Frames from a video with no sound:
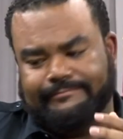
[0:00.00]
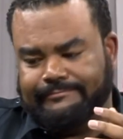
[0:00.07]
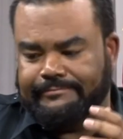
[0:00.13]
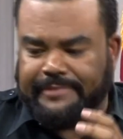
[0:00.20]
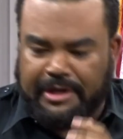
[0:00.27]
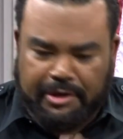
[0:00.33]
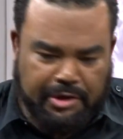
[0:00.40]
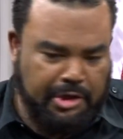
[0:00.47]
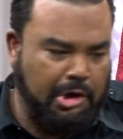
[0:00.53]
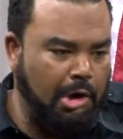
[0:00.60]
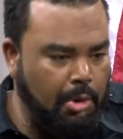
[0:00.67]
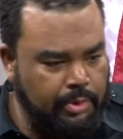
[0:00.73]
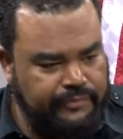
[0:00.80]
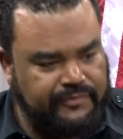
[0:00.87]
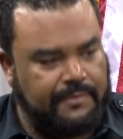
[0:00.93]
they're going to
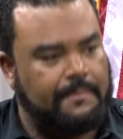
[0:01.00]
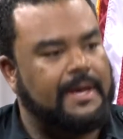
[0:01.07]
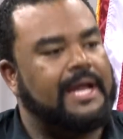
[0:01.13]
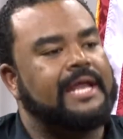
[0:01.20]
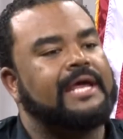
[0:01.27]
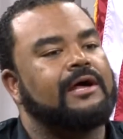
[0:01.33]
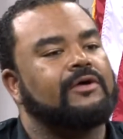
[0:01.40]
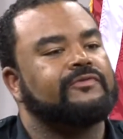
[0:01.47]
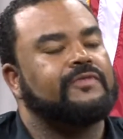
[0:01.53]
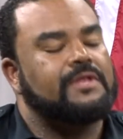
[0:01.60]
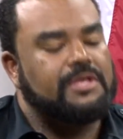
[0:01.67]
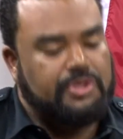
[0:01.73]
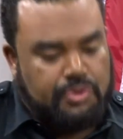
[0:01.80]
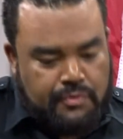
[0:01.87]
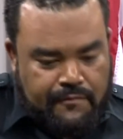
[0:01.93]
go with somebody else,
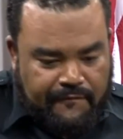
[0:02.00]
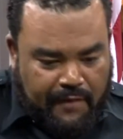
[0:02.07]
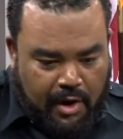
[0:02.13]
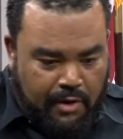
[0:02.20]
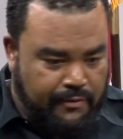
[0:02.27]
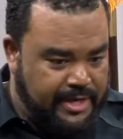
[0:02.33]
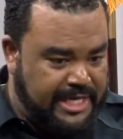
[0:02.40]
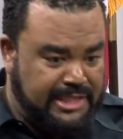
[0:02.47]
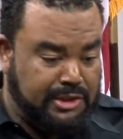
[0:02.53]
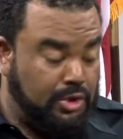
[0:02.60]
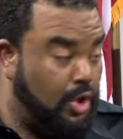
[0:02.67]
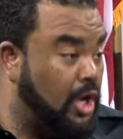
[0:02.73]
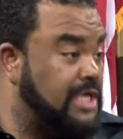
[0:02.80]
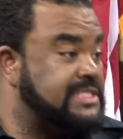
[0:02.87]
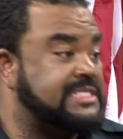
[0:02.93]
that you've already
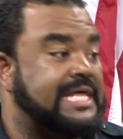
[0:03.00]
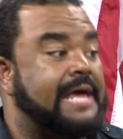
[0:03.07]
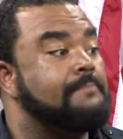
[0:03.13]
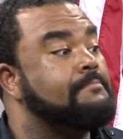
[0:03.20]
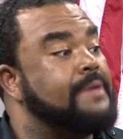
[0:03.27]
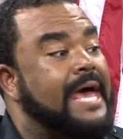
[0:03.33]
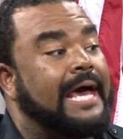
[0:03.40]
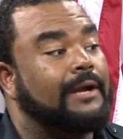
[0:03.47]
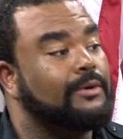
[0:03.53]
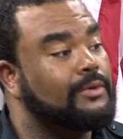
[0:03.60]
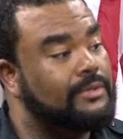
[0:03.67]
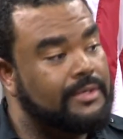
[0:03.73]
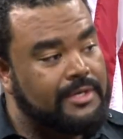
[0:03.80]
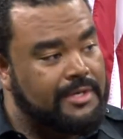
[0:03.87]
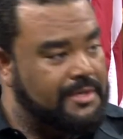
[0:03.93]
lost that
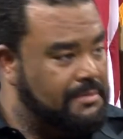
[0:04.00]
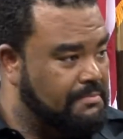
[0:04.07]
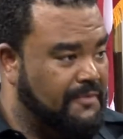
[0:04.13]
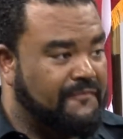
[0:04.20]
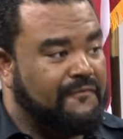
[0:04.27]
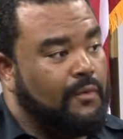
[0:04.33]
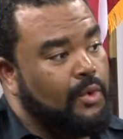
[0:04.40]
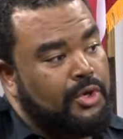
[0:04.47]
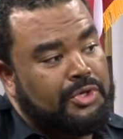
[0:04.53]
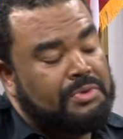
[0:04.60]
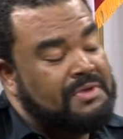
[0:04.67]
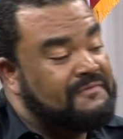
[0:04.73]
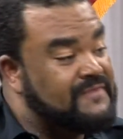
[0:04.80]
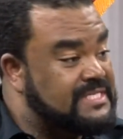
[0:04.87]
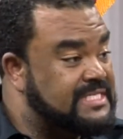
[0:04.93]
battle before you
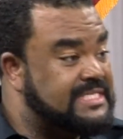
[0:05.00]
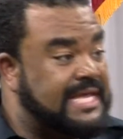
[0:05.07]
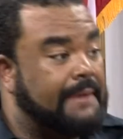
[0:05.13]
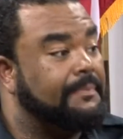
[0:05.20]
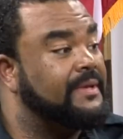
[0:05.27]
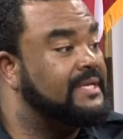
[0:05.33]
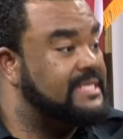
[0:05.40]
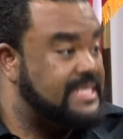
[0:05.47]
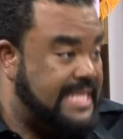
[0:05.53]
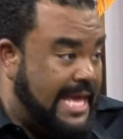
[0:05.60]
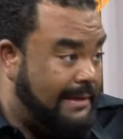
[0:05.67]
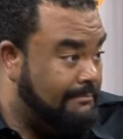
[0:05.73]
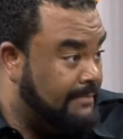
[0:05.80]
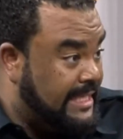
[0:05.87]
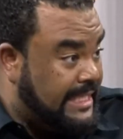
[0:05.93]
even step into
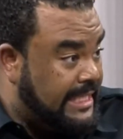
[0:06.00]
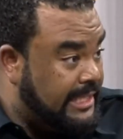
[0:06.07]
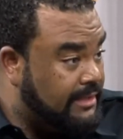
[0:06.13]
that meeting.